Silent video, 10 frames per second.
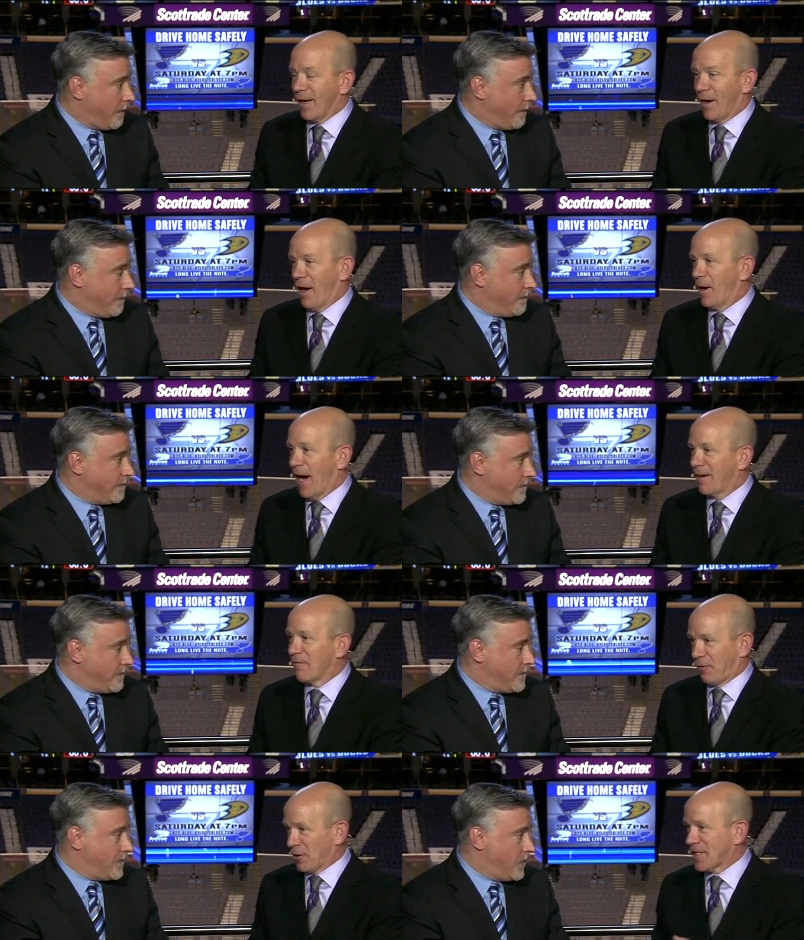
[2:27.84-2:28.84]
Speaker 1: I, I,
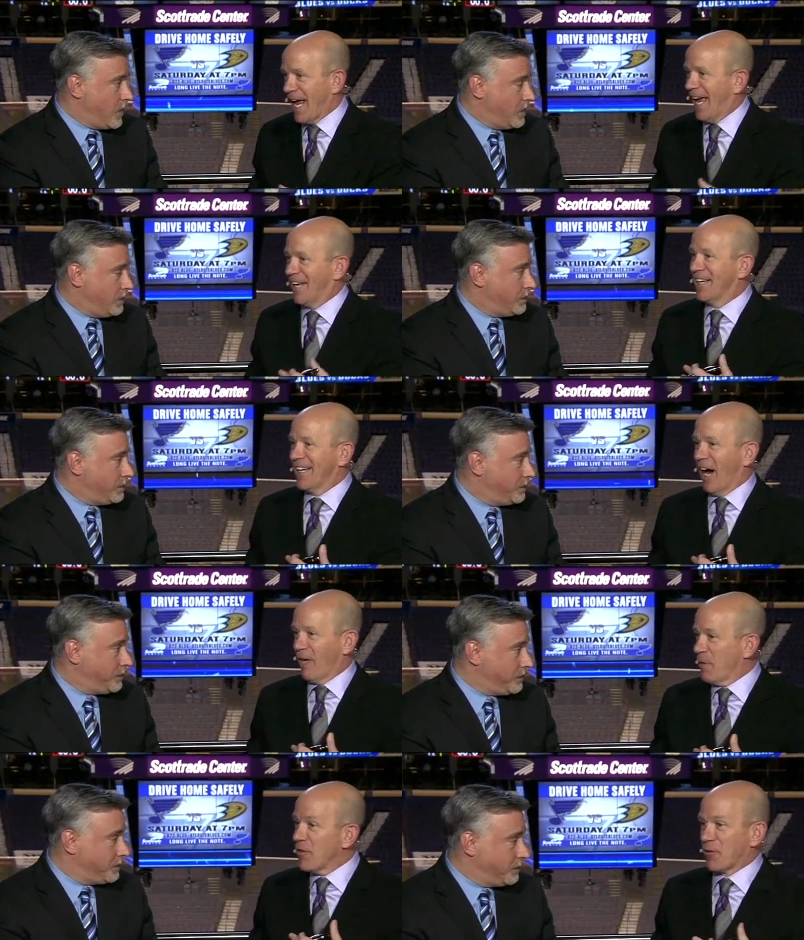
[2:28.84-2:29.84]
firsthand,
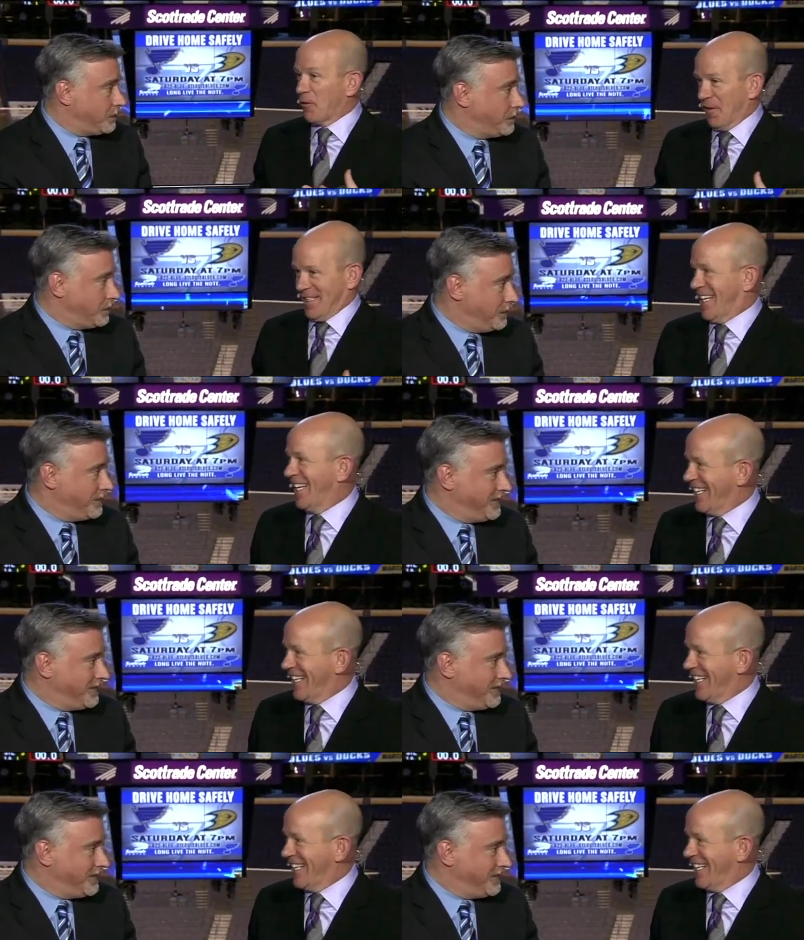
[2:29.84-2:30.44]
I've been through this.